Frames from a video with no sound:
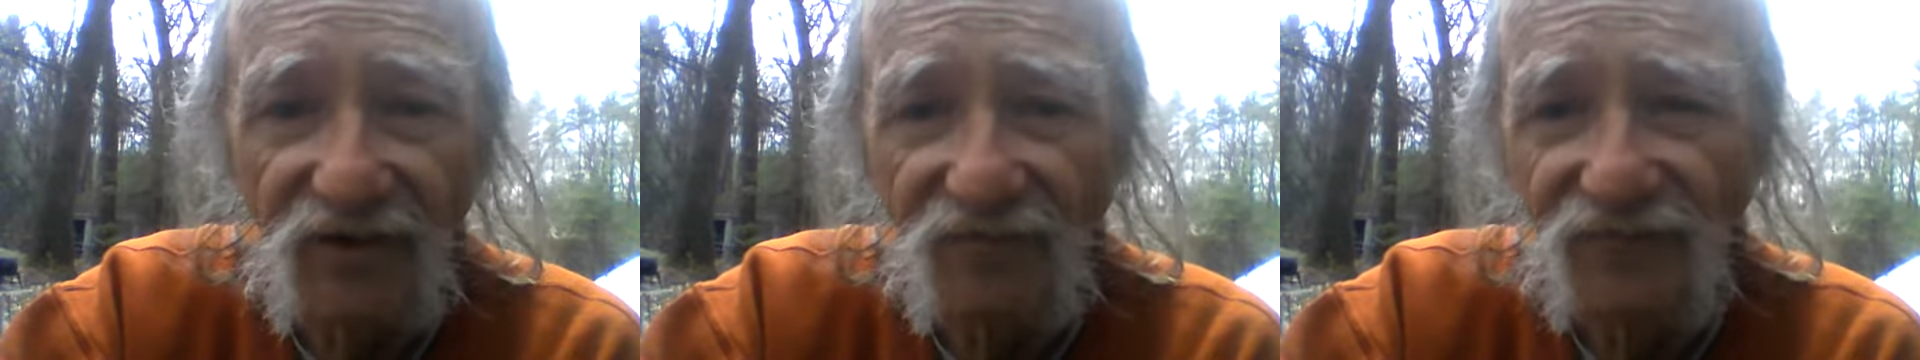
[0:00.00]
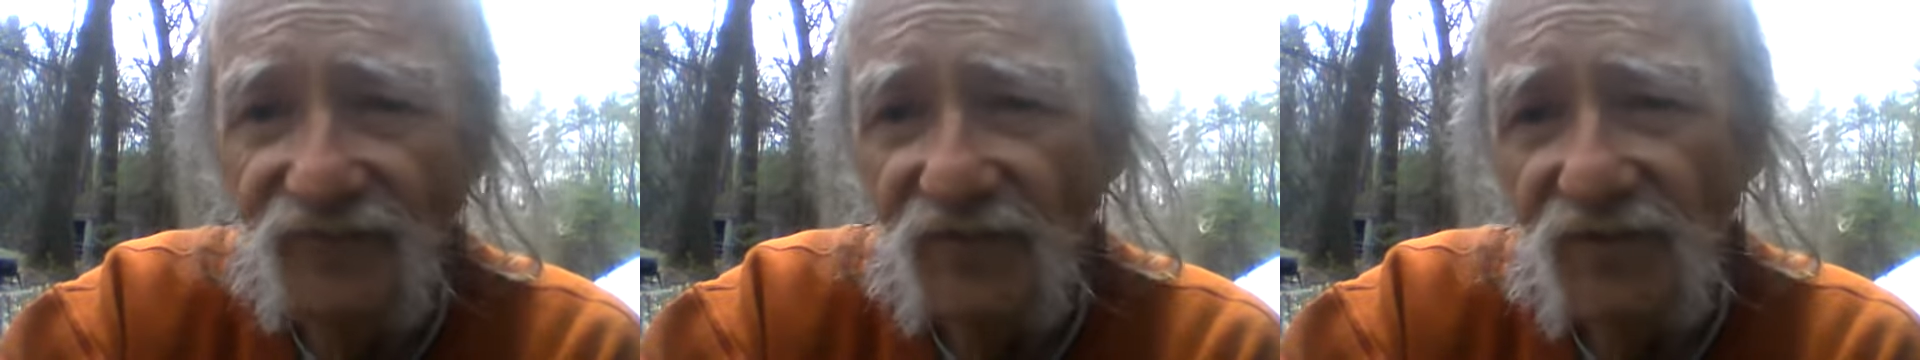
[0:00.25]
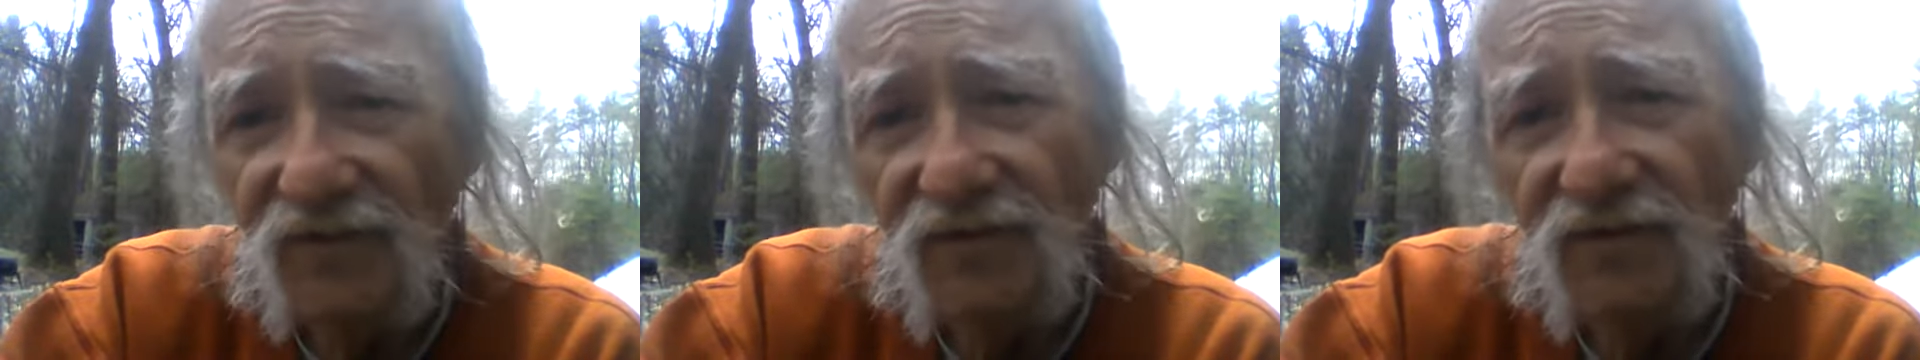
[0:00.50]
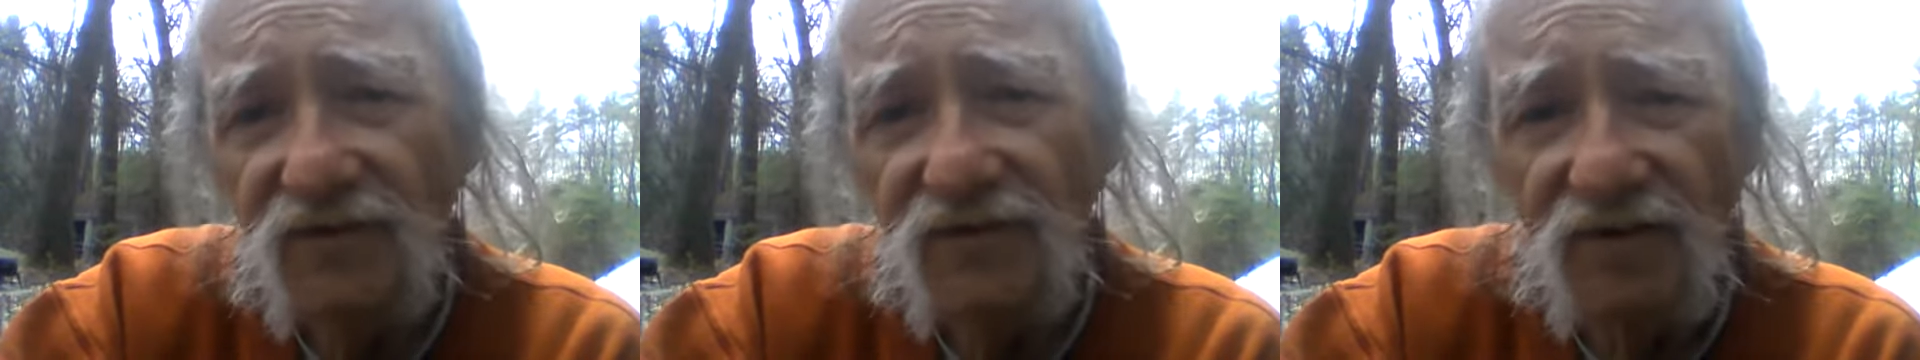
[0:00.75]
of
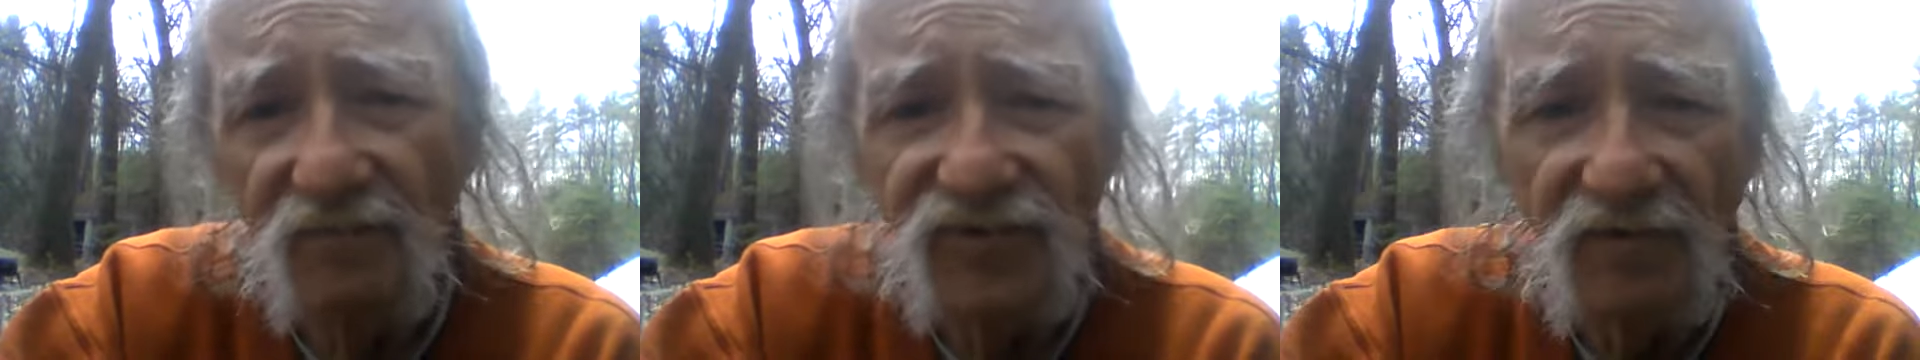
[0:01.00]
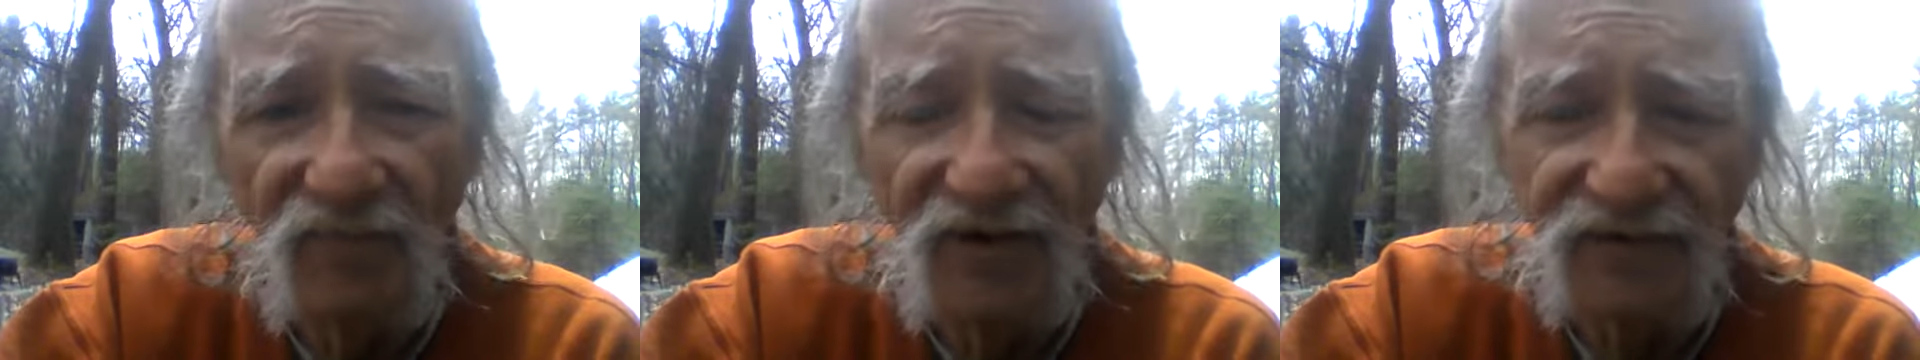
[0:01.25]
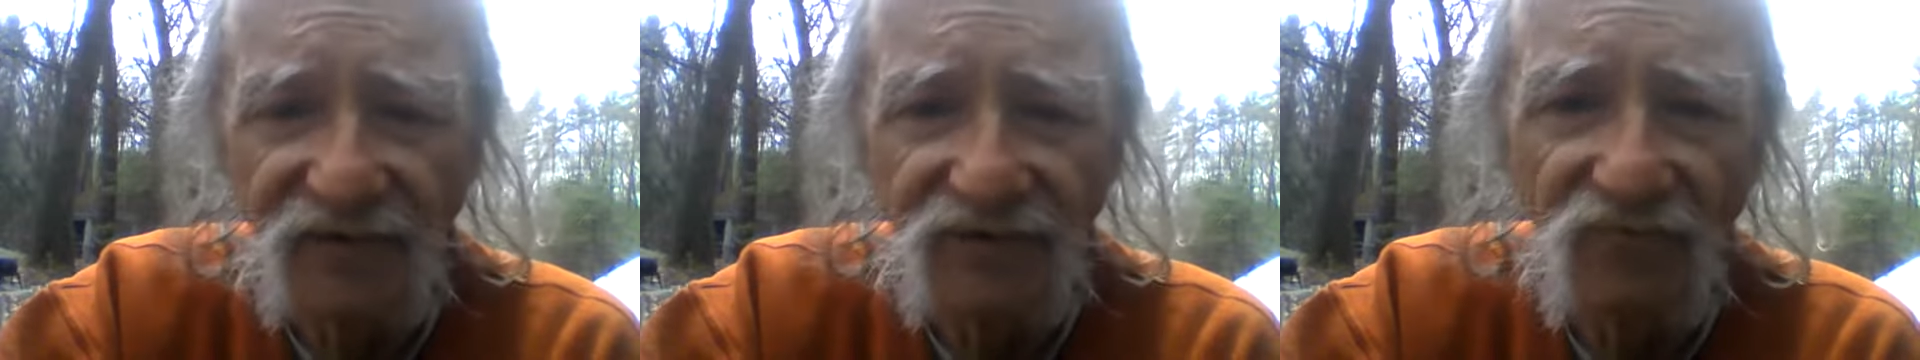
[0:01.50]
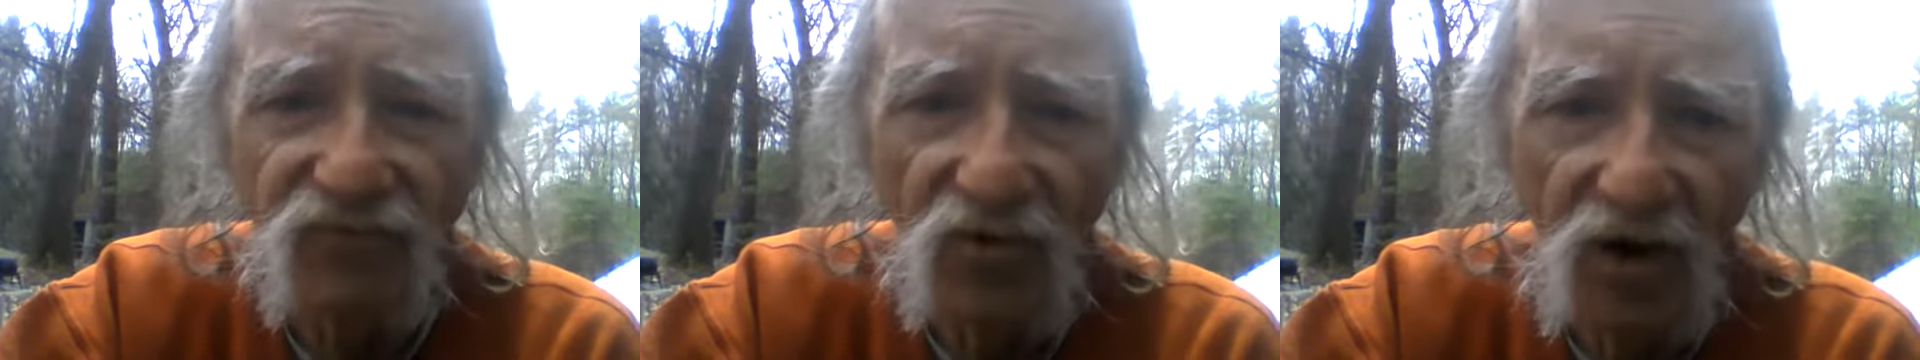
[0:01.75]
implementing
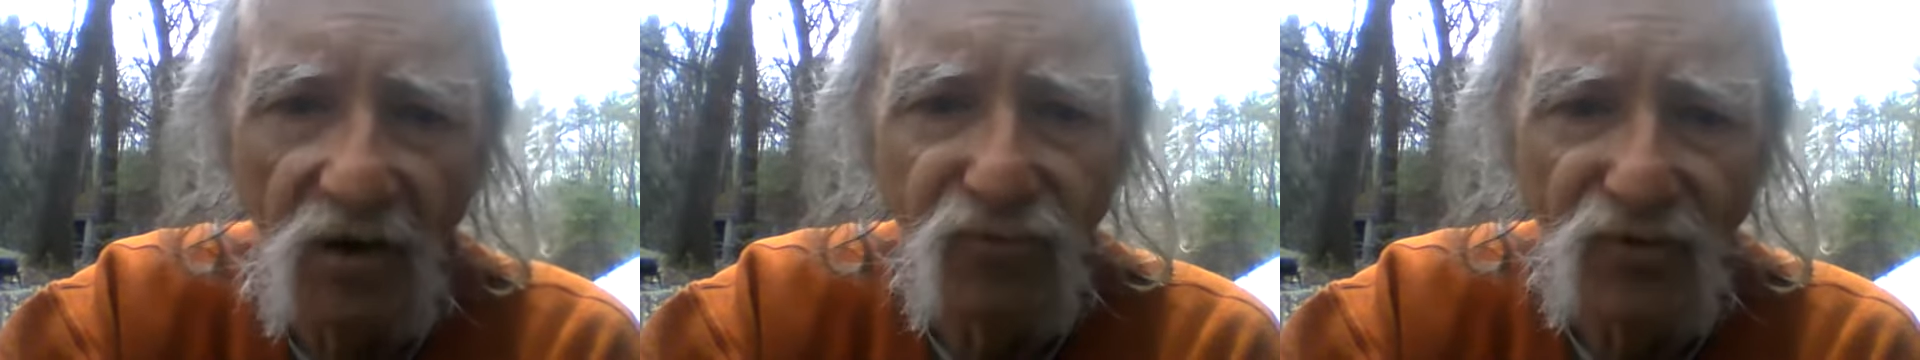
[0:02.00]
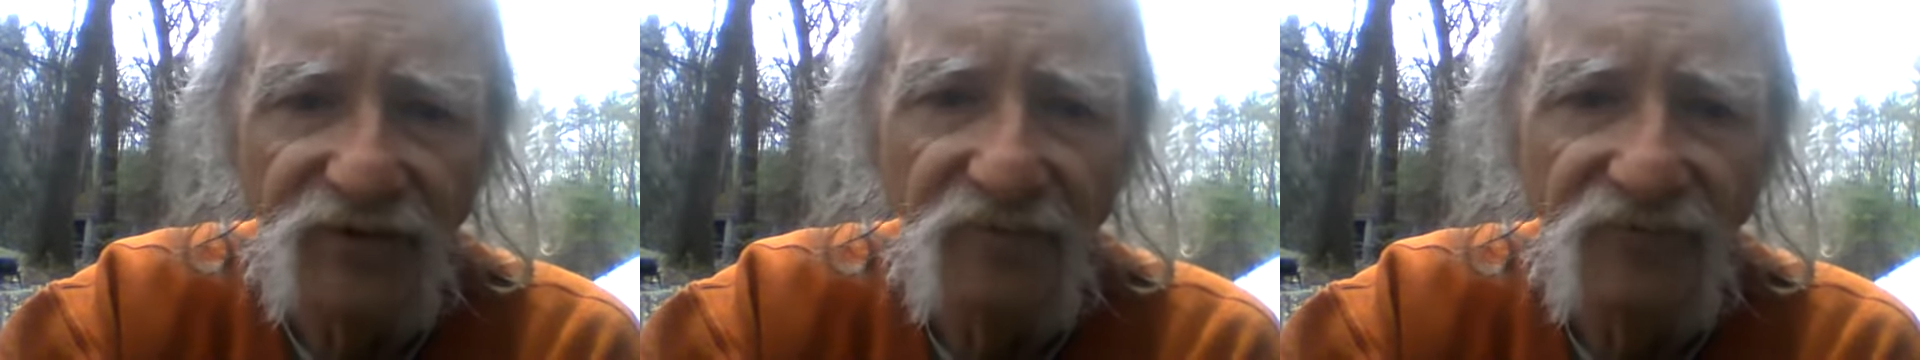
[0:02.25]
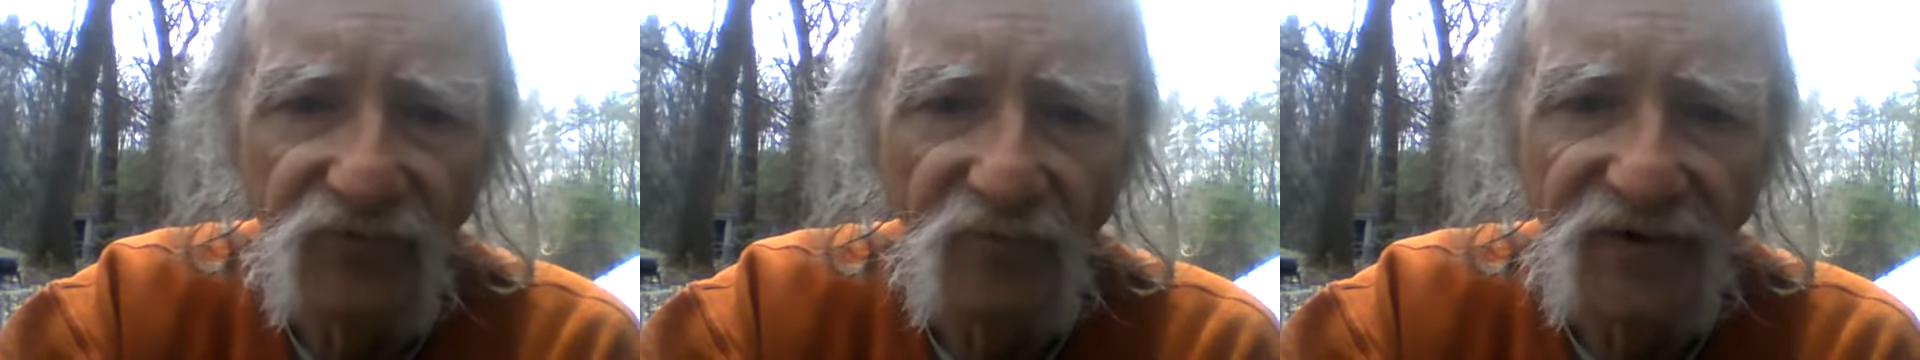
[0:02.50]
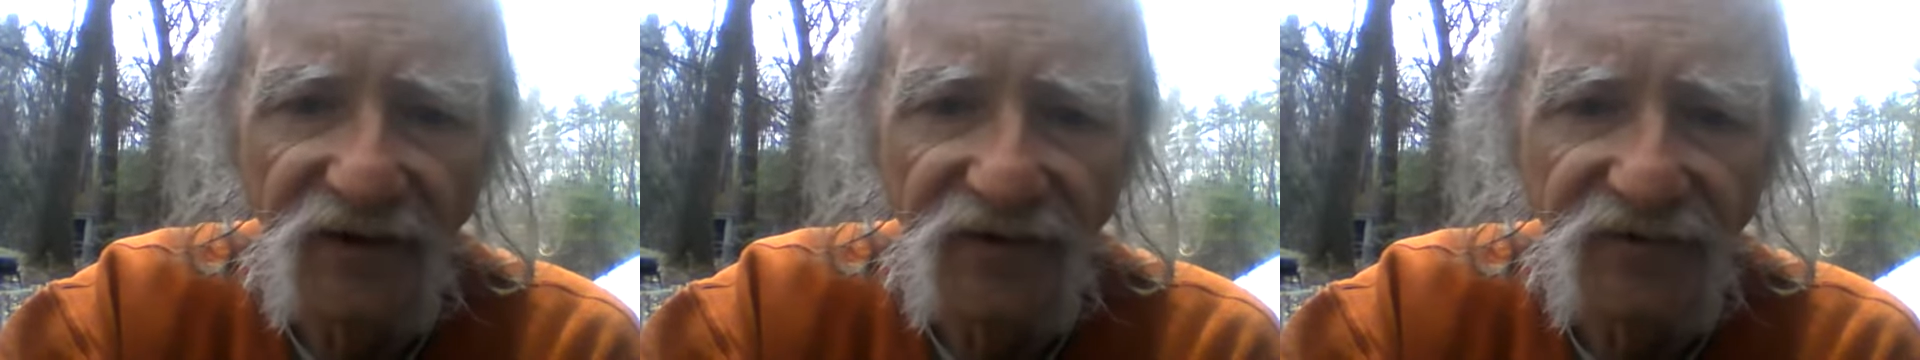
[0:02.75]
the robbery of
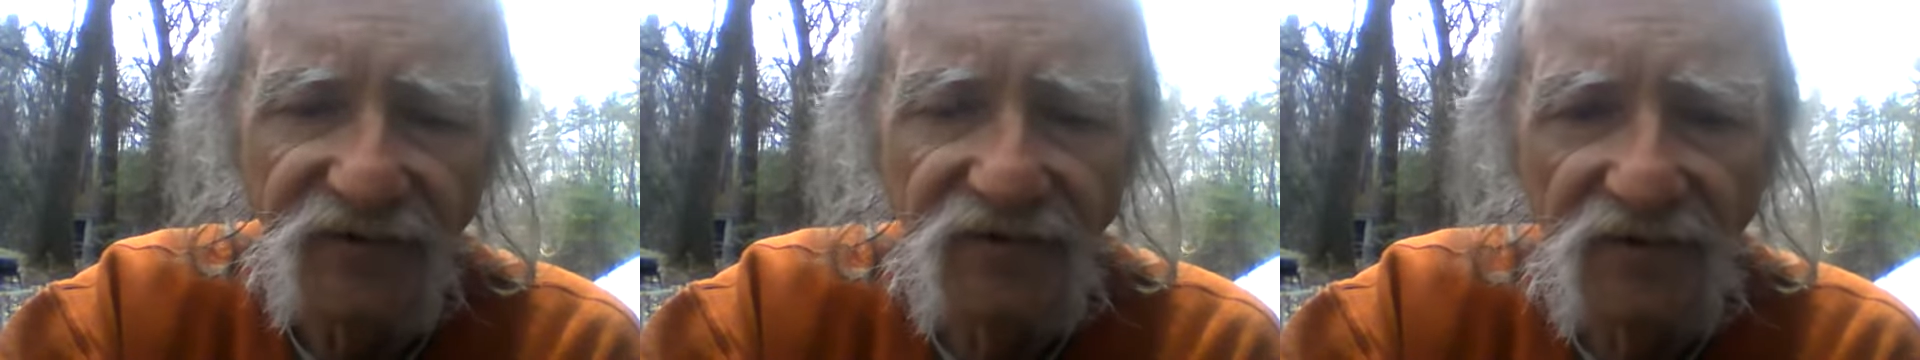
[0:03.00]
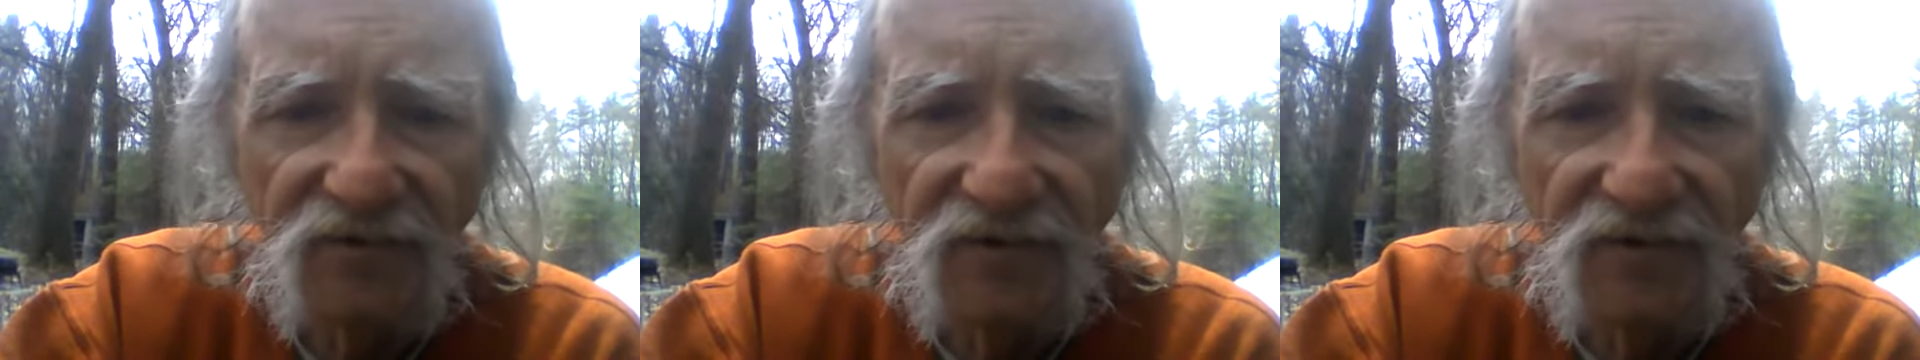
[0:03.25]
humanity,